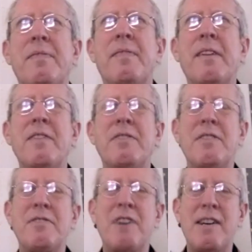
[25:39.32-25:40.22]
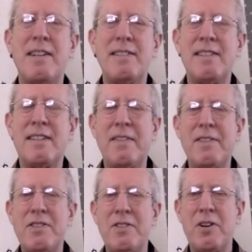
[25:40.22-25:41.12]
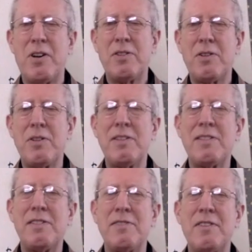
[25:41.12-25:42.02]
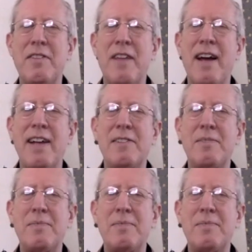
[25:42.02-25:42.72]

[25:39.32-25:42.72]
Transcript: is designed to give us an alternative to that.